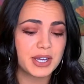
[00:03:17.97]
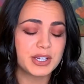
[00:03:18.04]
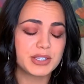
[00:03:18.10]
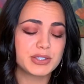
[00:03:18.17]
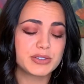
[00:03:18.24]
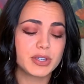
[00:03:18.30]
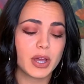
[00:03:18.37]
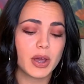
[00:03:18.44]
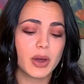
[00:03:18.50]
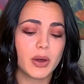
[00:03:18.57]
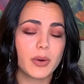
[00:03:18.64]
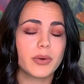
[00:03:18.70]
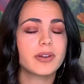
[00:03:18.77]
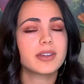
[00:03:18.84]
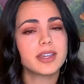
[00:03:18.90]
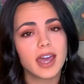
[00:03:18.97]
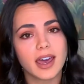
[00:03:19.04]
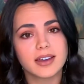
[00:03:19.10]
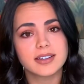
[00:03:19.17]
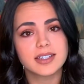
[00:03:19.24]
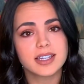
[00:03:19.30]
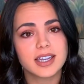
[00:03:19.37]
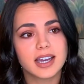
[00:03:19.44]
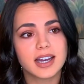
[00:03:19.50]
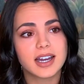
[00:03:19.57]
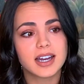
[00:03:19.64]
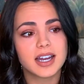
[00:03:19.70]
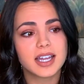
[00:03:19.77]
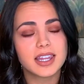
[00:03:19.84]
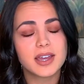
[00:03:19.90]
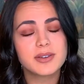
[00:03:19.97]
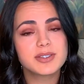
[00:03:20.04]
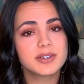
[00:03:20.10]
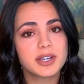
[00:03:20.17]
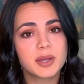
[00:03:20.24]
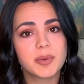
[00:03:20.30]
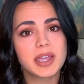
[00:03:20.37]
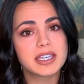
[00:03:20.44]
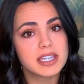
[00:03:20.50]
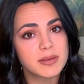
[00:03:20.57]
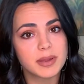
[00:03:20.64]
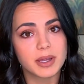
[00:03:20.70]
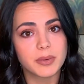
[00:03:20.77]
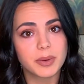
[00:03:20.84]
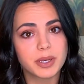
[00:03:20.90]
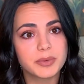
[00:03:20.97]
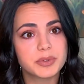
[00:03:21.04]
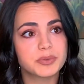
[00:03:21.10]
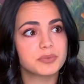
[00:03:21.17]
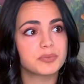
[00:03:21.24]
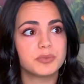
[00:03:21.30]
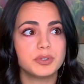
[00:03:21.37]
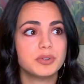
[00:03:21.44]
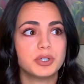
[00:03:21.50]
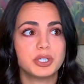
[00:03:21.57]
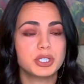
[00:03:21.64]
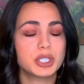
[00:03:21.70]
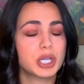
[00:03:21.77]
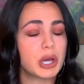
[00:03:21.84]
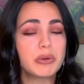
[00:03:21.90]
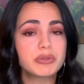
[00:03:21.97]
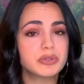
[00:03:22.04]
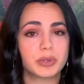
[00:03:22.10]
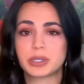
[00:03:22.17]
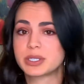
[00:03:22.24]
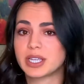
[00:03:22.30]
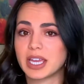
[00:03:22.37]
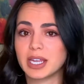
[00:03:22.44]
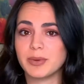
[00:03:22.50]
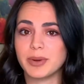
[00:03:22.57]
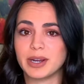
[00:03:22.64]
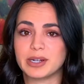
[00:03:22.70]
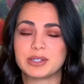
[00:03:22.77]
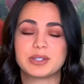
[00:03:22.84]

So yeah, and that was during a pandemic when you couldn't go sourcing anywhere.